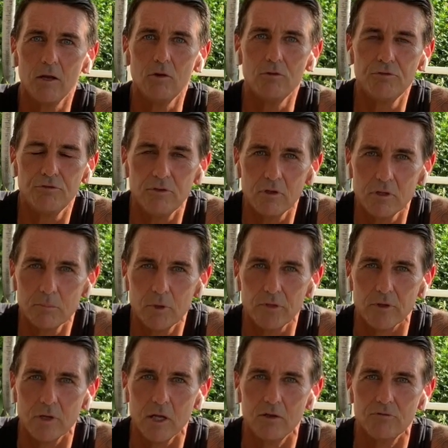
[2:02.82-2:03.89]
you feel about
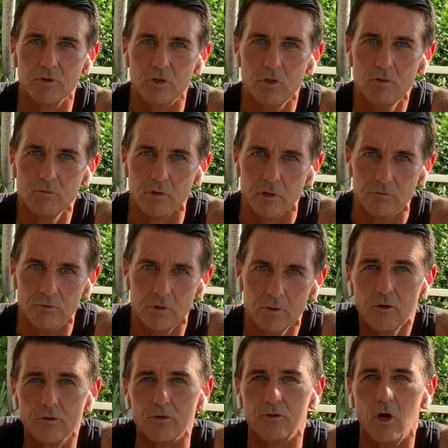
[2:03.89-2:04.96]
the life that you've lived?"
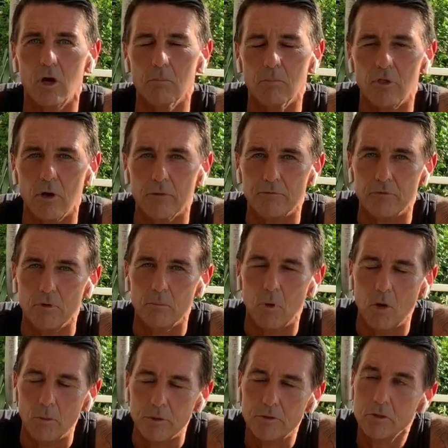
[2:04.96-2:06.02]
So Tom thought for a
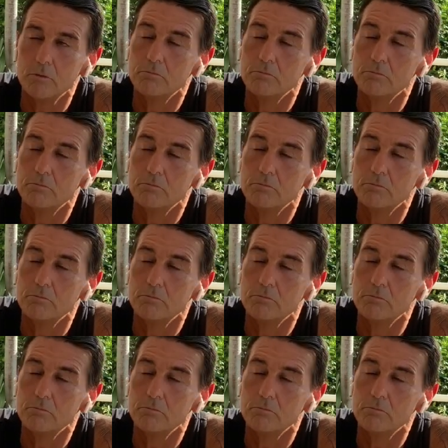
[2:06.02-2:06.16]
moment.